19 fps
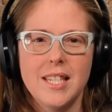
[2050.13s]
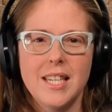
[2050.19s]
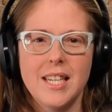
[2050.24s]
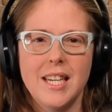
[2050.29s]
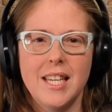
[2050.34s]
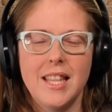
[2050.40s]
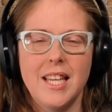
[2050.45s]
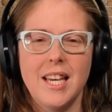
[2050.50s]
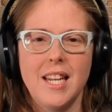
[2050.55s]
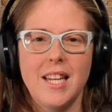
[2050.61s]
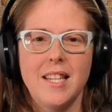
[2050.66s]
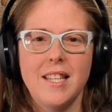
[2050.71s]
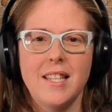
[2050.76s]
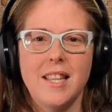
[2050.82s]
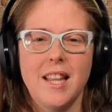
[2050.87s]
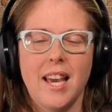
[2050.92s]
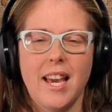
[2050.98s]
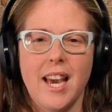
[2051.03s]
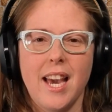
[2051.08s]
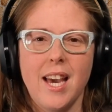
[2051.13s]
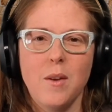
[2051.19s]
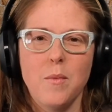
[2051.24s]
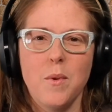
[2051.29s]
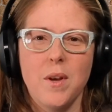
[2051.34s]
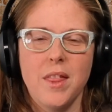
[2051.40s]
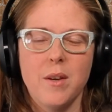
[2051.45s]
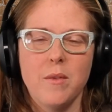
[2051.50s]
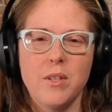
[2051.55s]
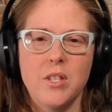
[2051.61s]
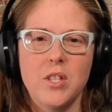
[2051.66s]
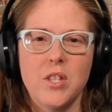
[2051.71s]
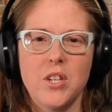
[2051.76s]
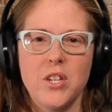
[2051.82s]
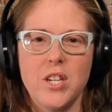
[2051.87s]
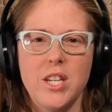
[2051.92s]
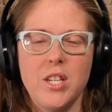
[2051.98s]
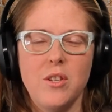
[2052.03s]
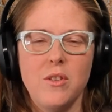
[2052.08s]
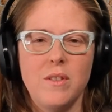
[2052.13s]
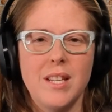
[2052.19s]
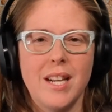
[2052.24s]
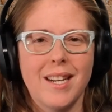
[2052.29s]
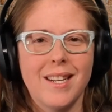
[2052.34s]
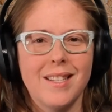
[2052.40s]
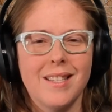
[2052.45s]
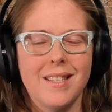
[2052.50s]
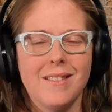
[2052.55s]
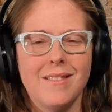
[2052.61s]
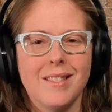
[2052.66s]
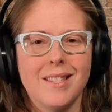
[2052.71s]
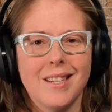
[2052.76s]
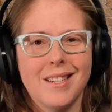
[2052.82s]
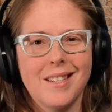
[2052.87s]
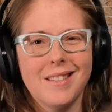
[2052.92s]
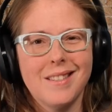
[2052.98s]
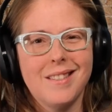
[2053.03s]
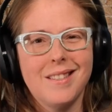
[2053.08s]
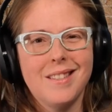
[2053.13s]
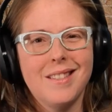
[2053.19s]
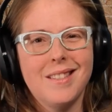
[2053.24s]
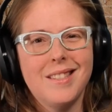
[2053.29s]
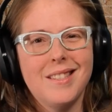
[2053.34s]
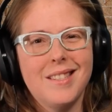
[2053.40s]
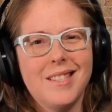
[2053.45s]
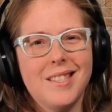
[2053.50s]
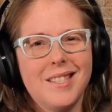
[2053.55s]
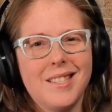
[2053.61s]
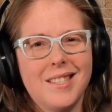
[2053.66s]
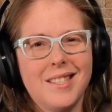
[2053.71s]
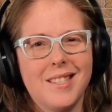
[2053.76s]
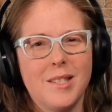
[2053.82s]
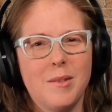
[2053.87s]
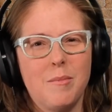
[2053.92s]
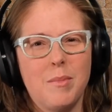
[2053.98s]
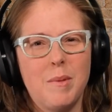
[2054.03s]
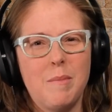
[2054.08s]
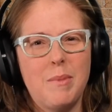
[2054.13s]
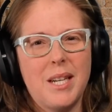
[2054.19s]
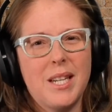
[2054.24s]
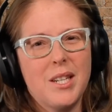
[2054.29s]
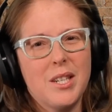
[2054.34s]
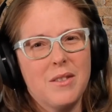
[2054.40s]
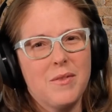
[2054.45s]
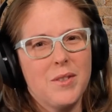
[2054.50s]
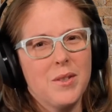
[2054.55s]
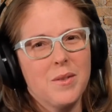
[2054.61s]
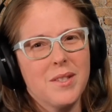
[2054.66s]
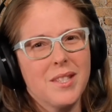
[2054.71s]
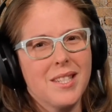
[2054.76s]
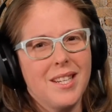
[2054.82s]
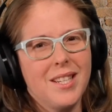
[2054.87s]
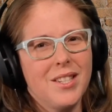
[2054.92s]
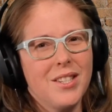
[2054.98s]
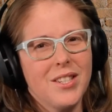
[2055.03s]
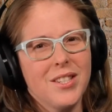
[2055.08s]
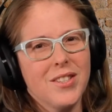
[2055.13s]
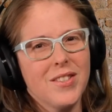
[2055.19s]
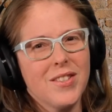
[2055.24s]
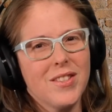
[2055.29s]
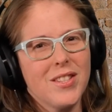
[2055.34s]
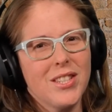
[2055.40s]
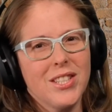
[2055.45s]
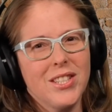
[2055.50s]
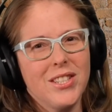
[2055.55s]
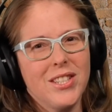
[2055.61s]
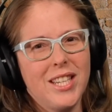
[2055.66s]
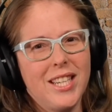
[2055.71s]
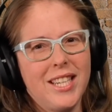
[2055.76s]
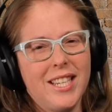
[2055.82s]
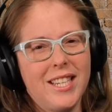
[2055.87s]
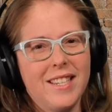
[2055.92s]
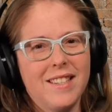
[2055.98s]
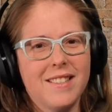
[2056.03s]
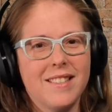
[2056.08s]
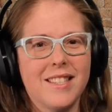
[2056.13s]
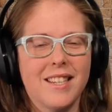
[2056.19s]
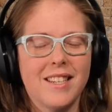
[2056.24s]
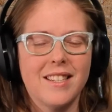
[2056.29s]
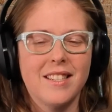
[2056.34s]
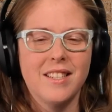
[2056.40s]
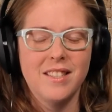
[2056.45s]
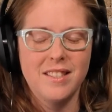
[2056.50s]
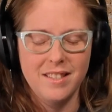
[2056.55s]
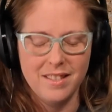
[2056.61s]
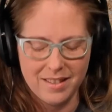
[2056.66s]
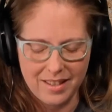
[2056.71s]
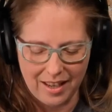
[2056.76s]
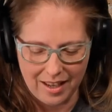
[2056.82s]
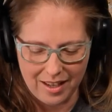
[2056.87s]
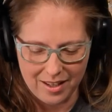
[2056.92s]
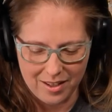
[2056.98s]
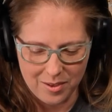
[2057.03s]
And then, I had one that was 32 seconds. He was like, it'd be better if it was under 30. I was like, oh, okay.